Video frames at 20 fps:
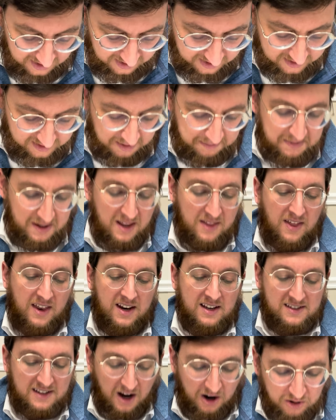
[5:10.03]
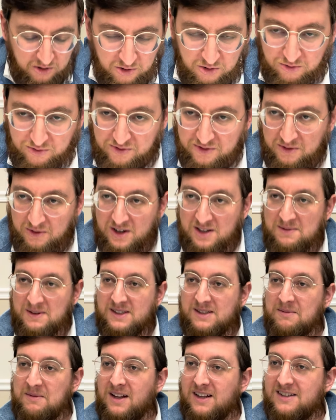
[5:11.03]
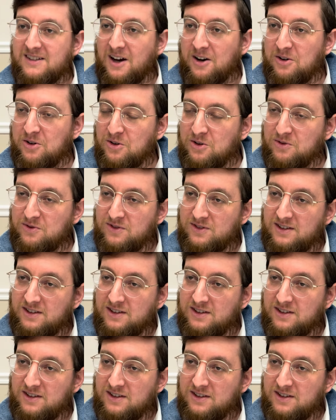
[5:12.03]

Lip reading: Somebody that is ahuv. What does it mean, somebody that's ahuv?